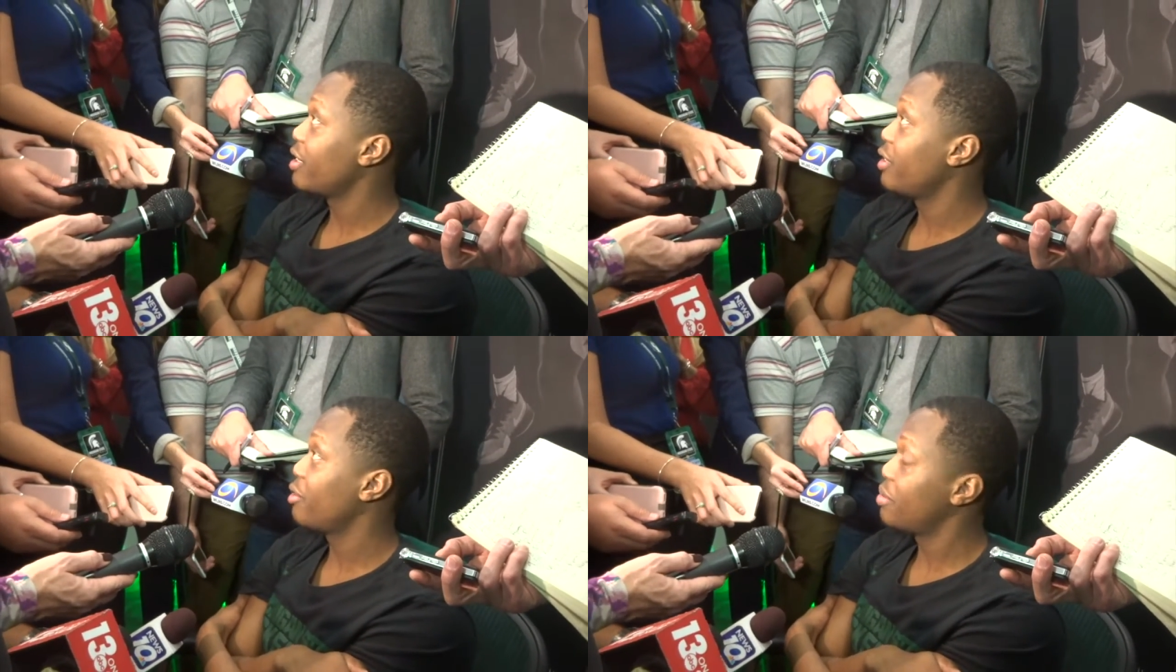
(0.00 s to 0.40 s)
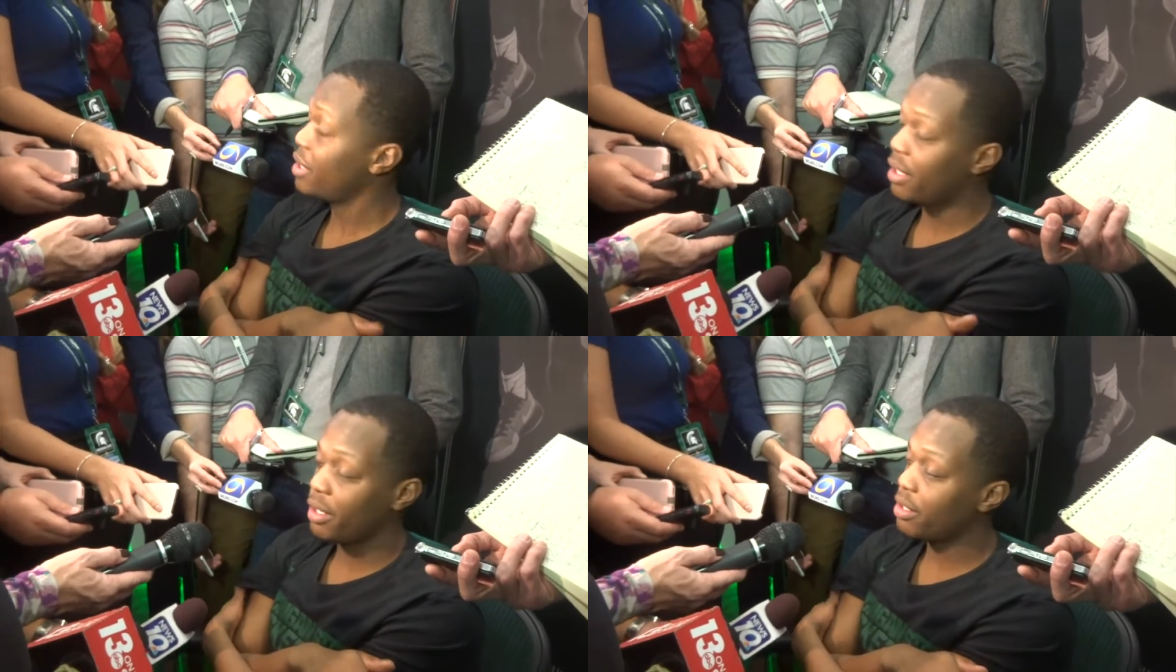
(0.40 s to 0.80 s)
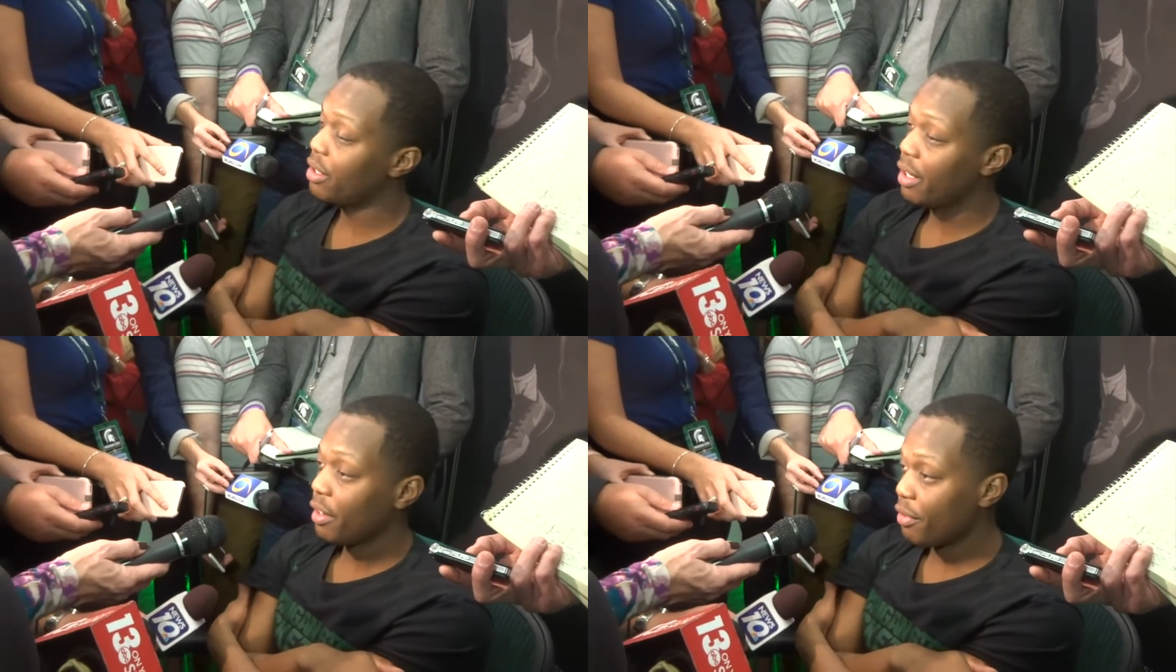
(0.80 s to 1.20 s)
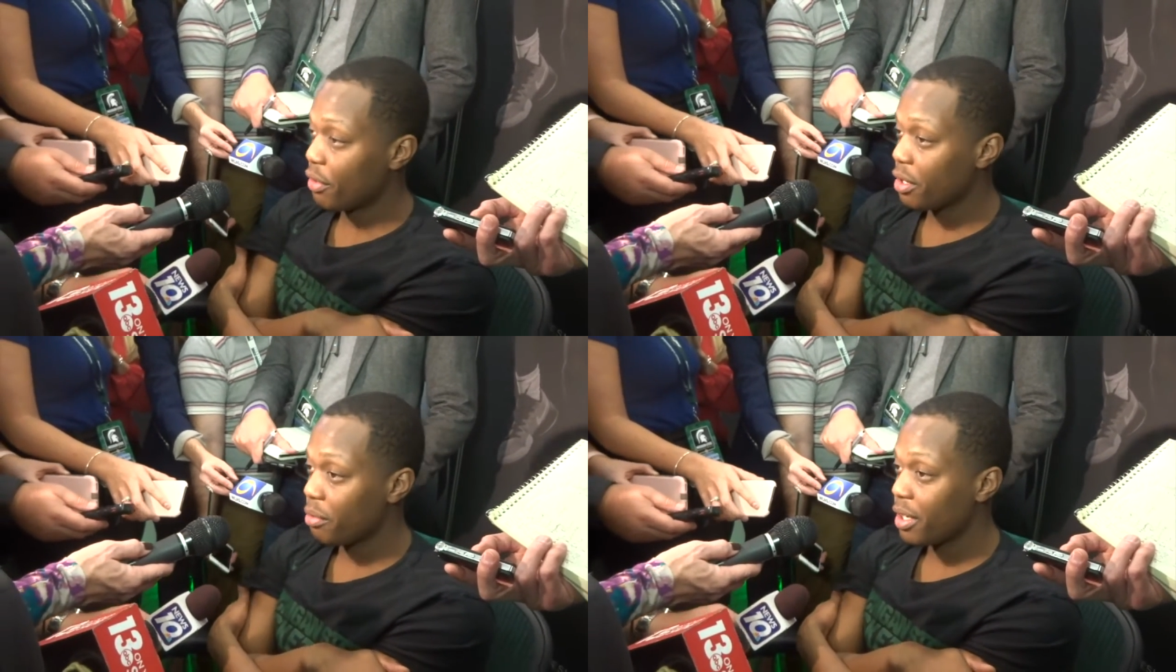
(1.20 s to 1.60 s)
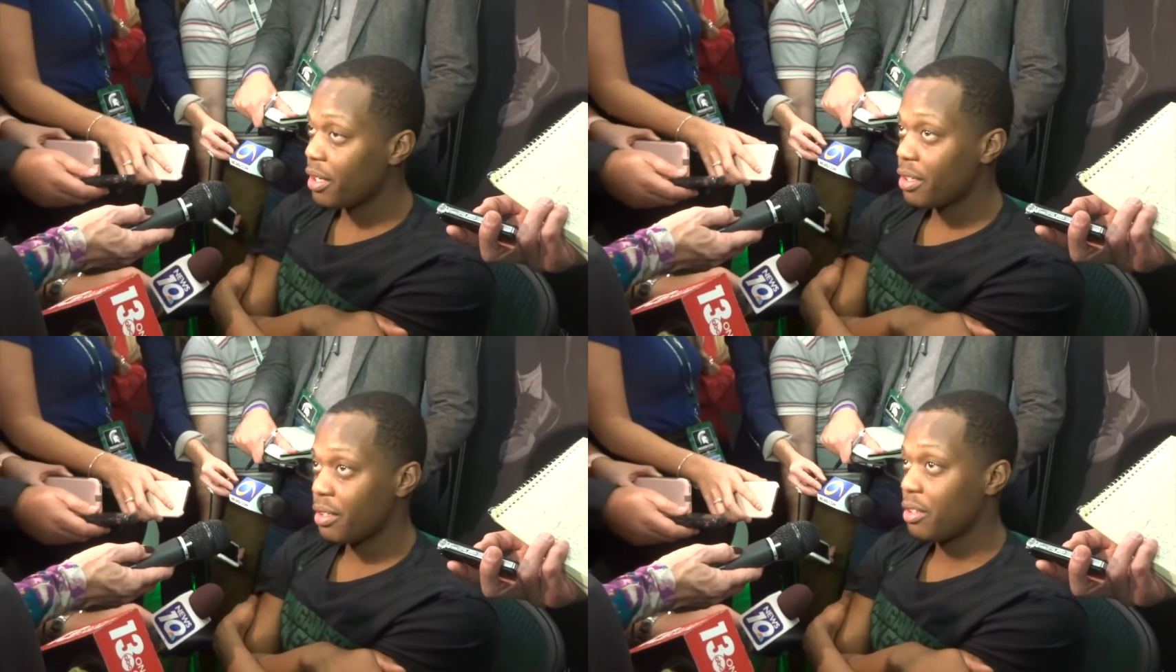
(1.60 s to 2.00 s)
You know what I'm saying? It's 40
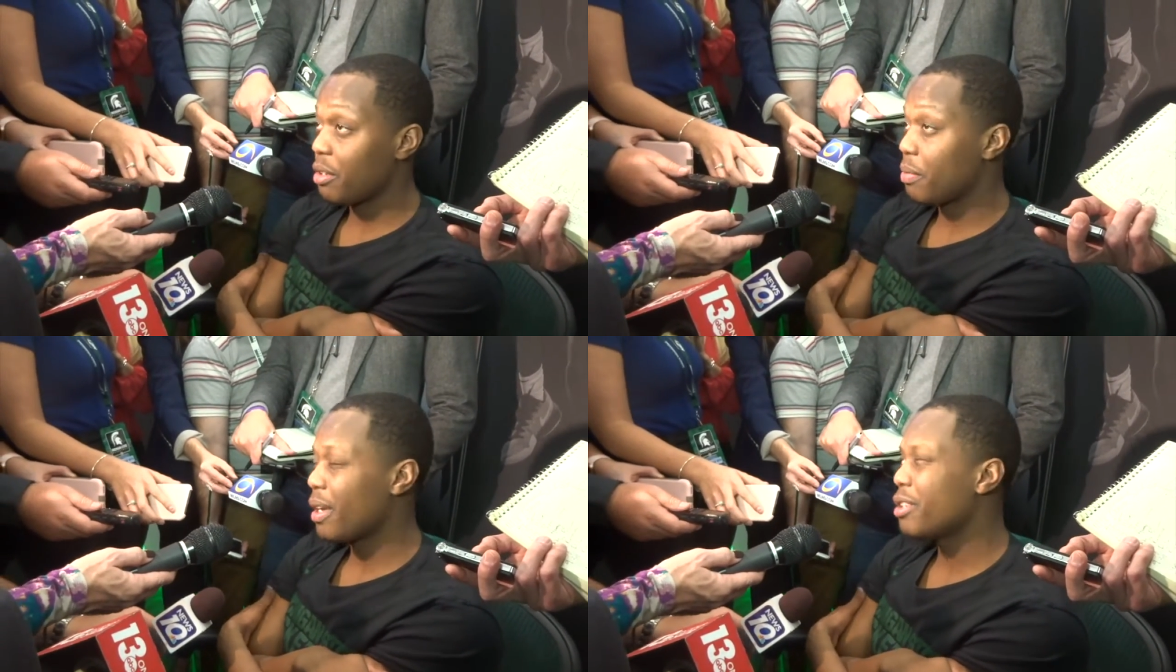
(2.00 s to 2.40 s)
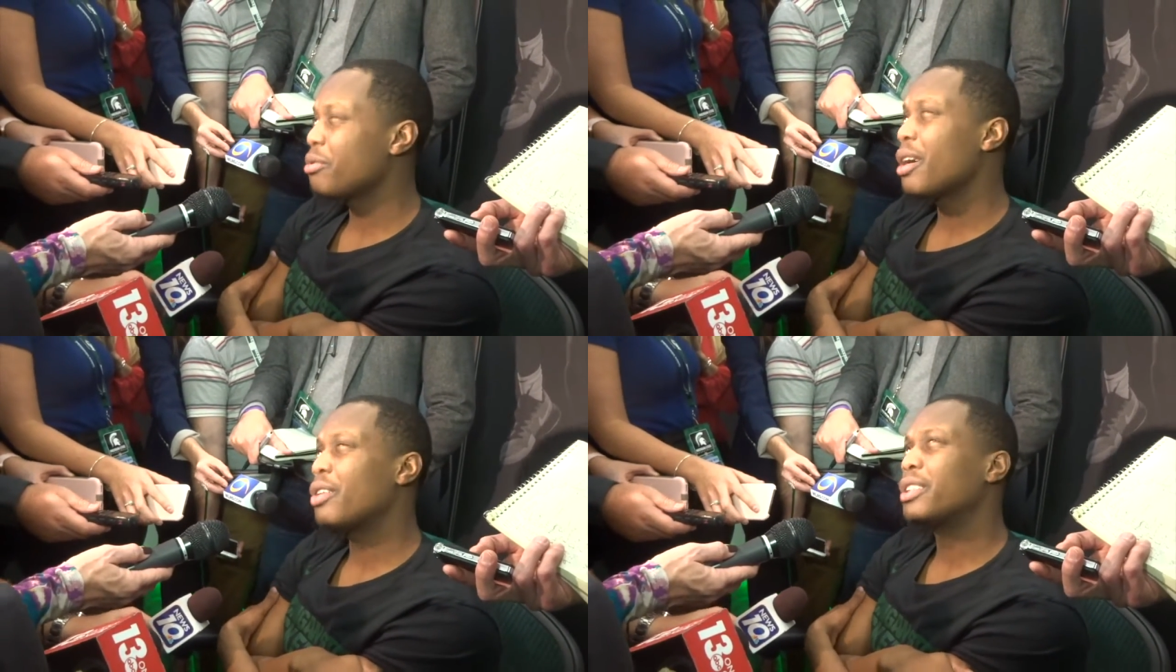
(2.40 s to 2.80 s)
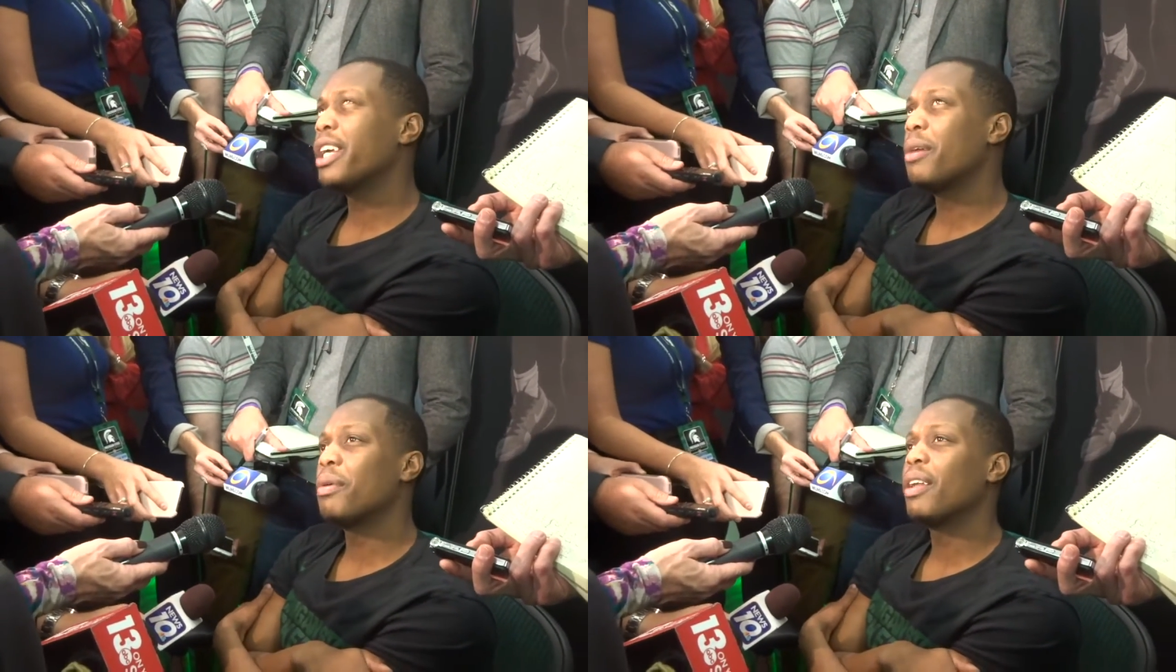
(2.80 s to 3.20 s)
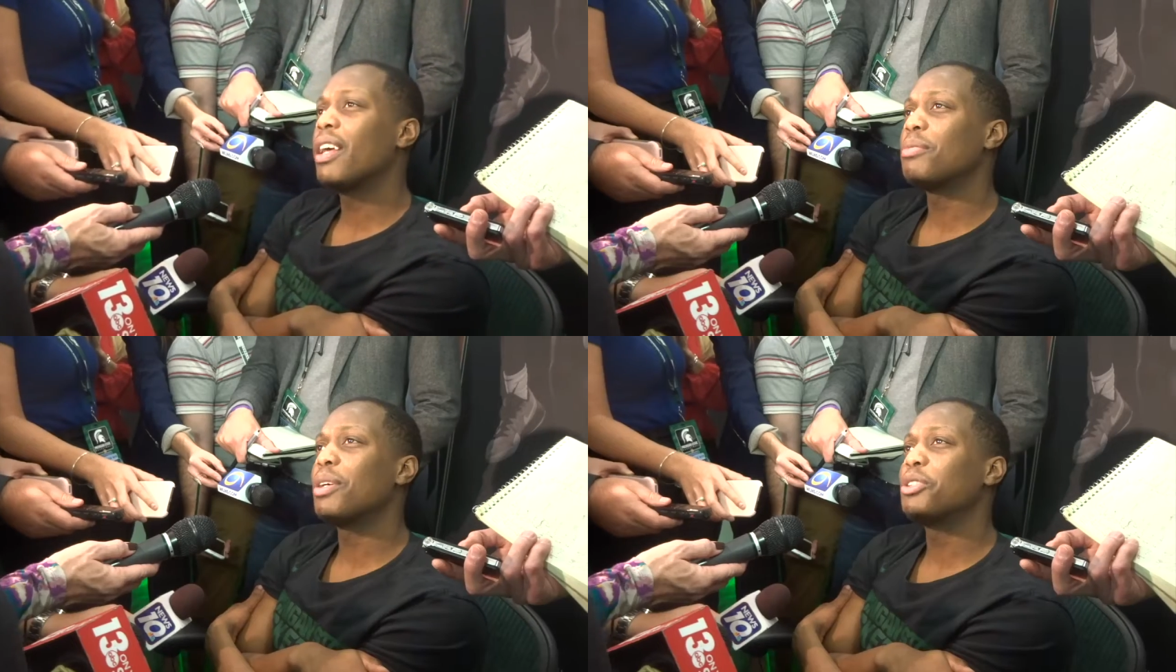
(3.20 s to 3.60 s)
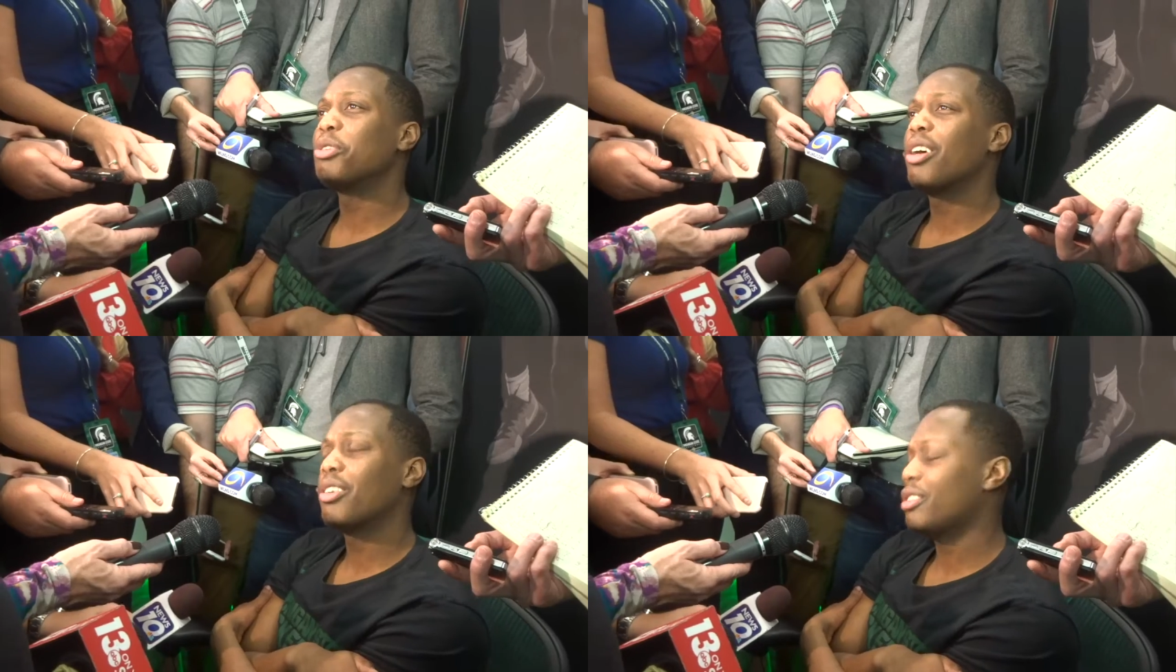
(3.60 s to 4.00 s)
minutes, you know, probably two hours. The game probably lasts about
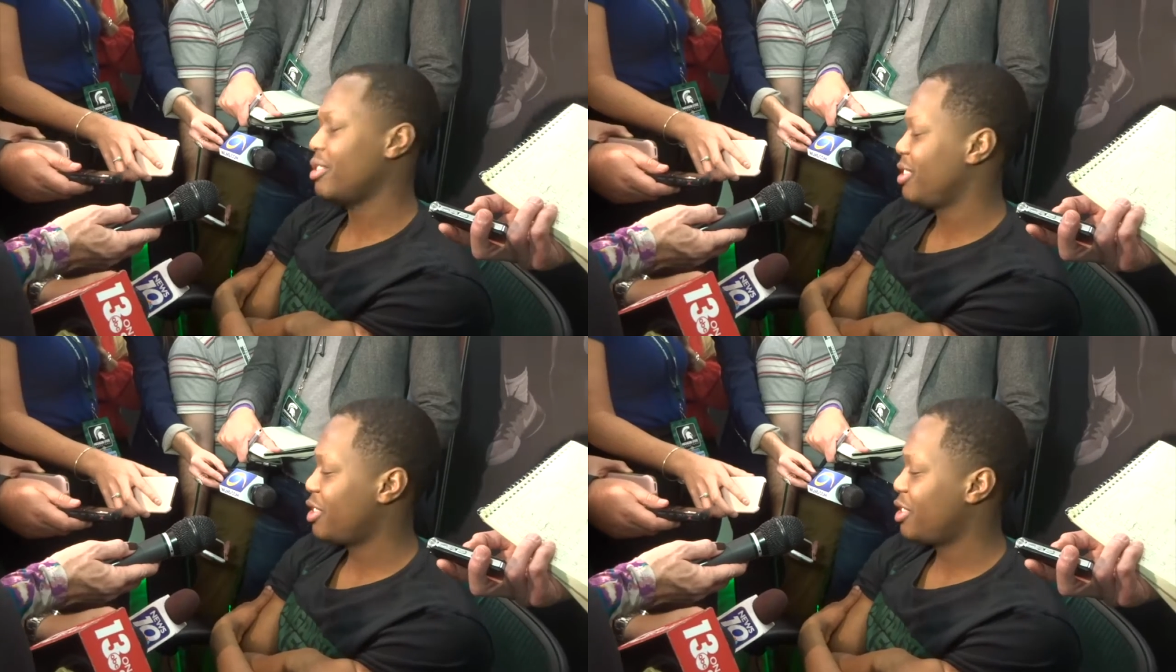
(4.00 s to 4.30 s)
two hours.